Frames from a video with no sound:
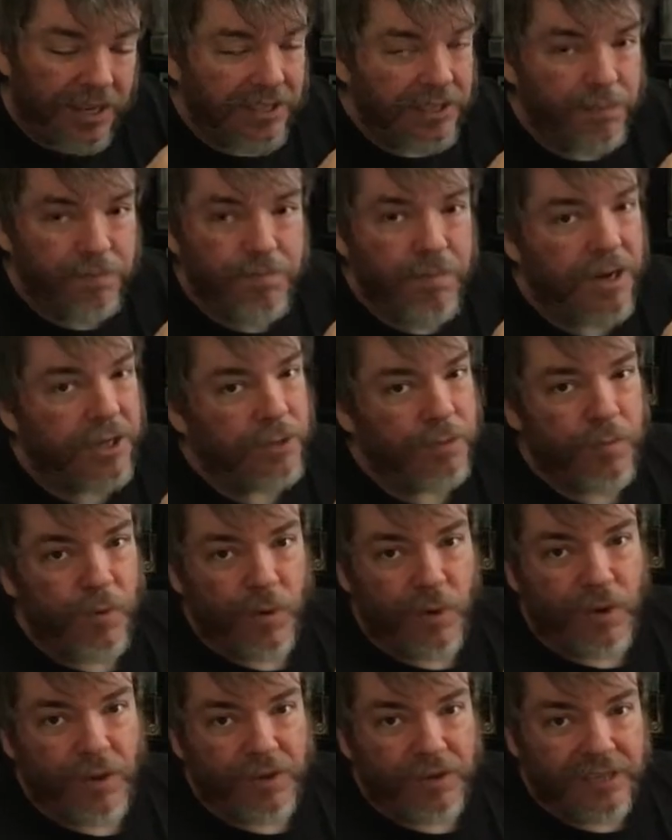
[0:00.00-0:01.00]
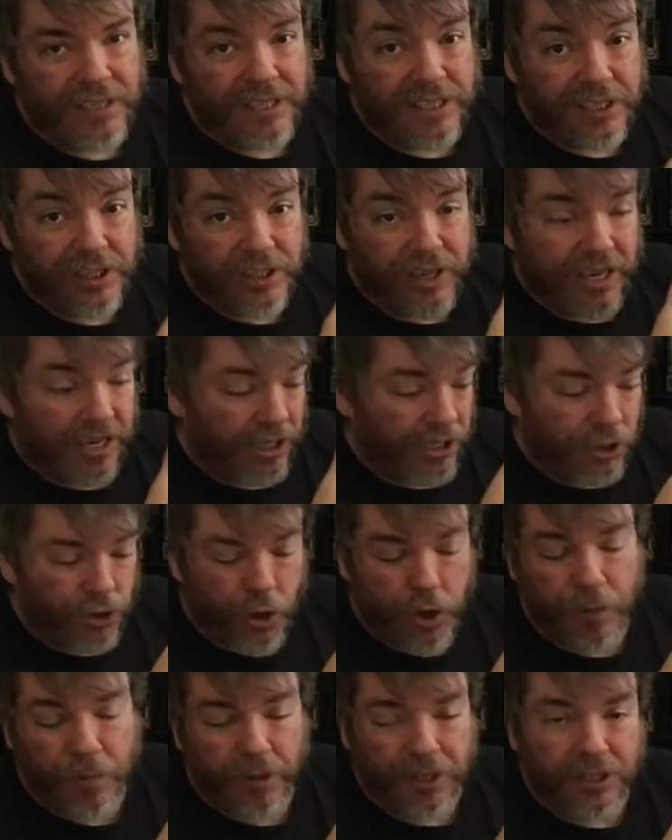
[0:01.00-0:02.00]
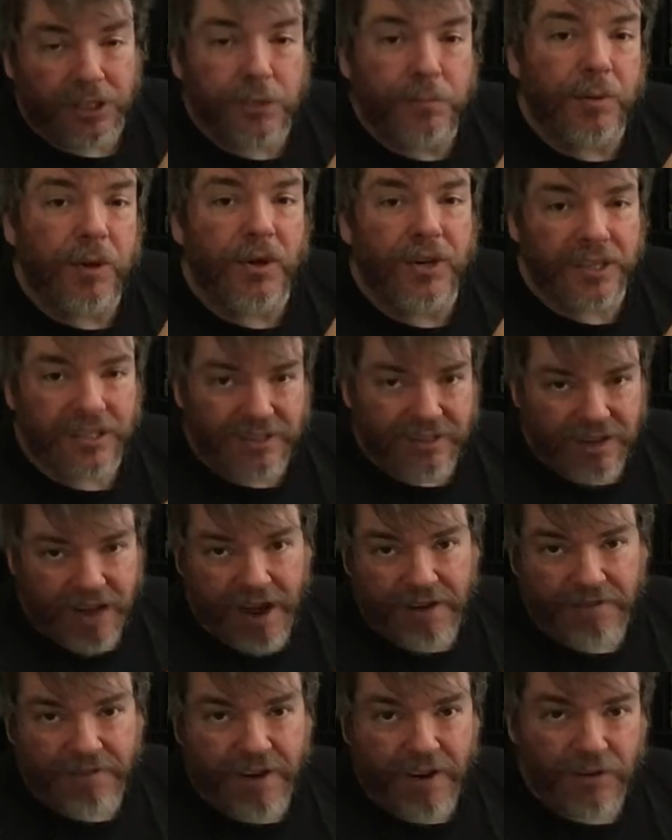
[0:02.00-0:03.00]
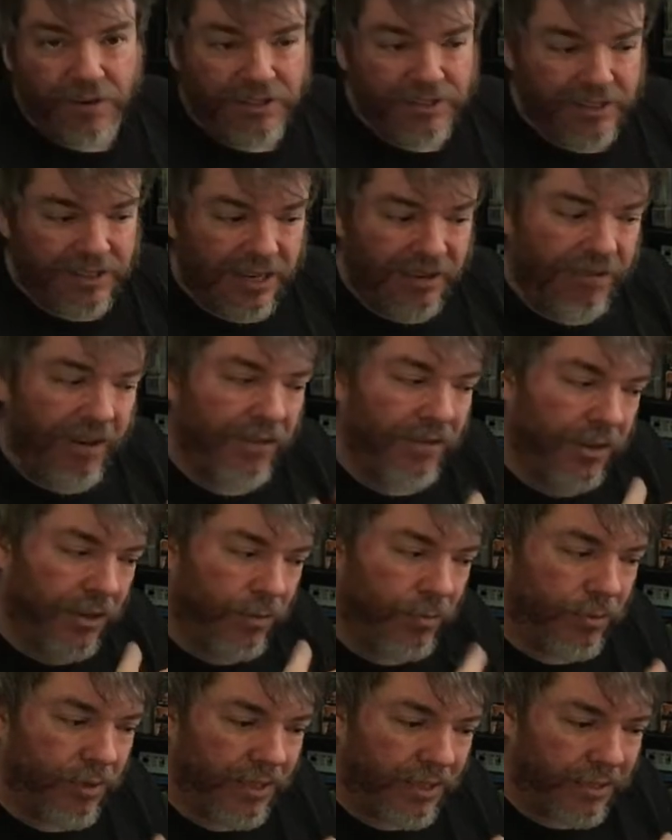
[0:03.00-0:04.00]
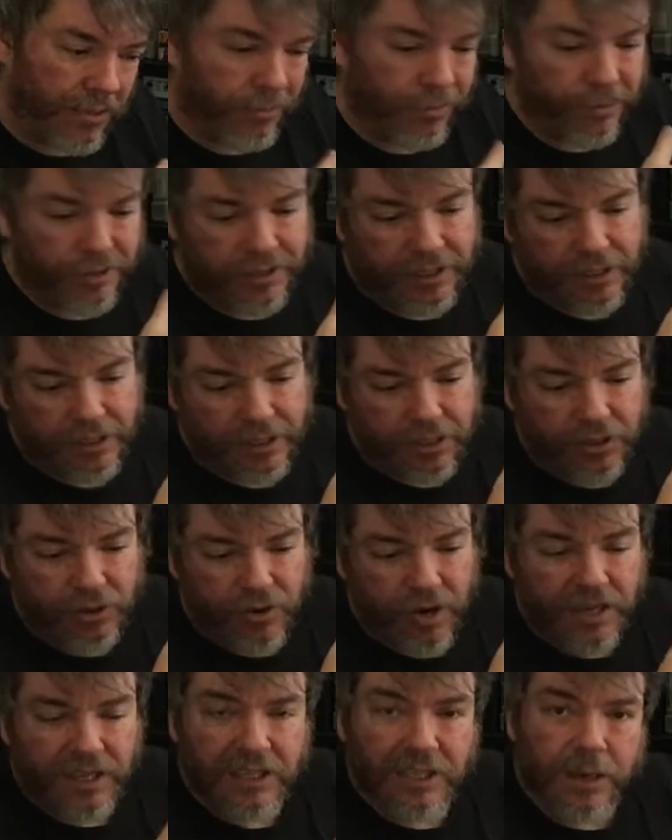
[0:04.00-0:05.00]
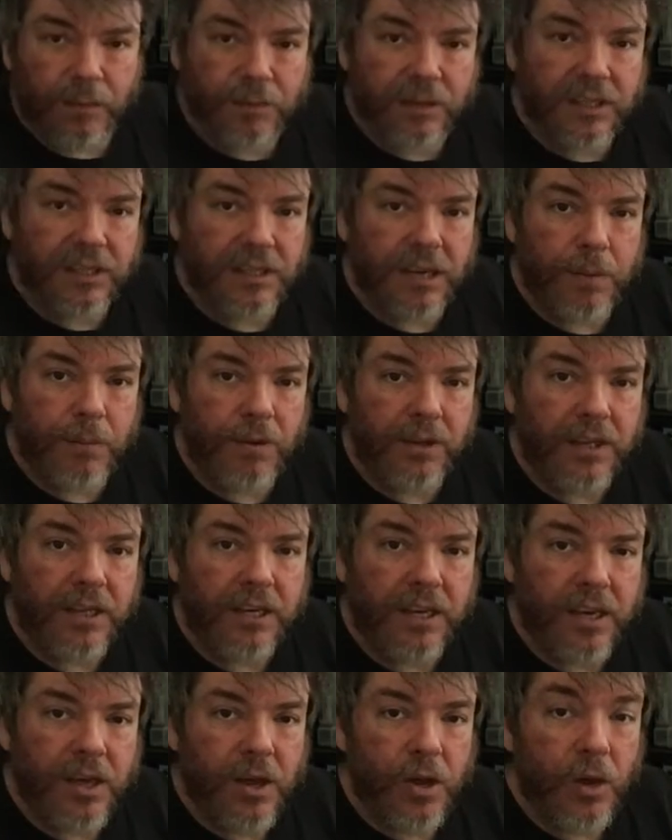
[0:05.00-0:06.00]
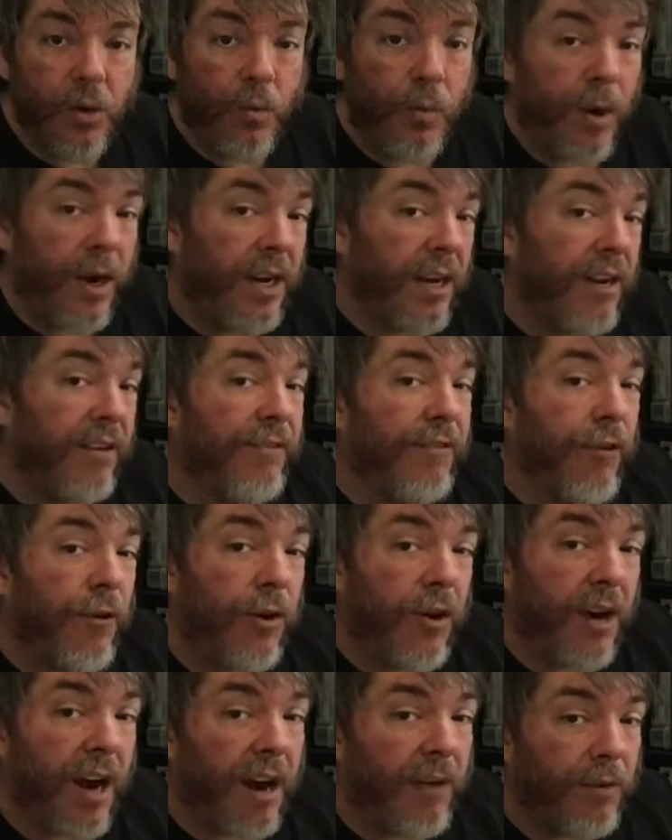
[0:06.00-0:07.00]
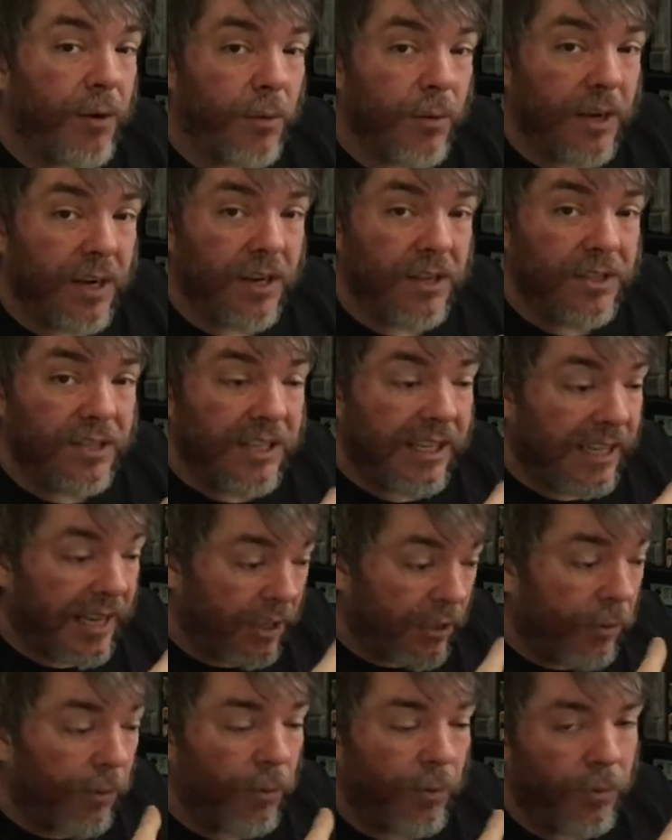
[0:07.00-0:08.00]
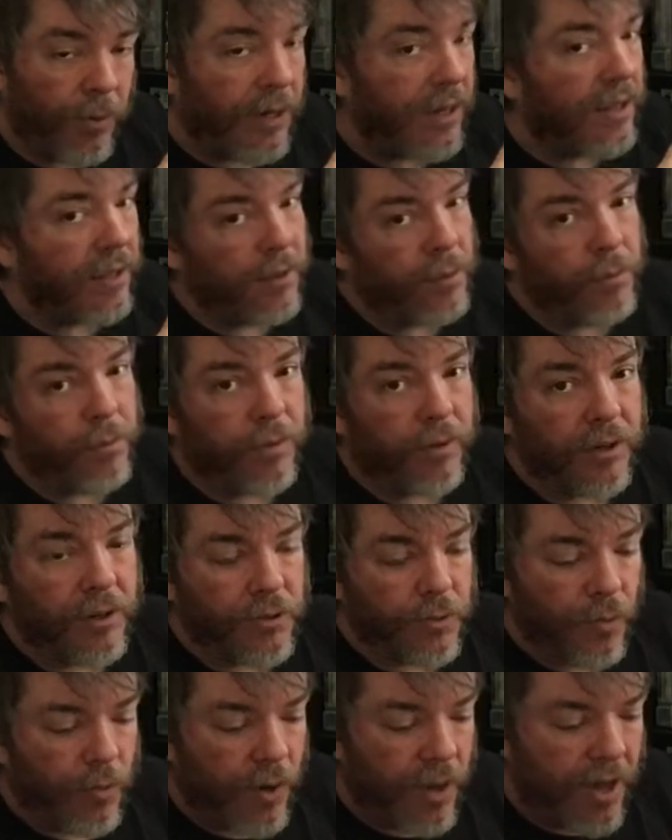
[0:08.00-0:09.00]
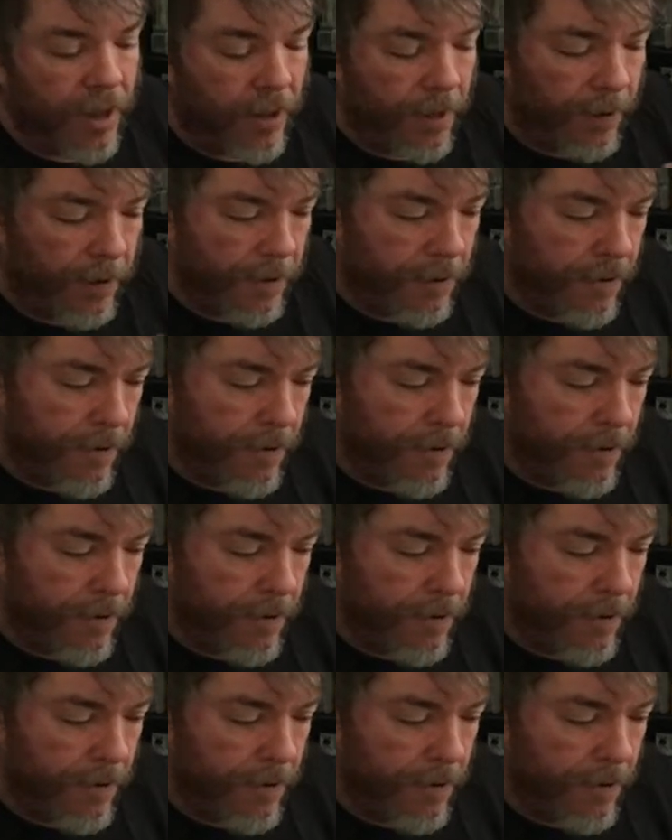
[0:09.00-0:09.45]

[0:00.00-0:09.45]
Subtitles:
It's much more an enjoyable experience, I found, instead of having to read the book and then trying to come to the table and waiting for everyone else to get through reading the book as well.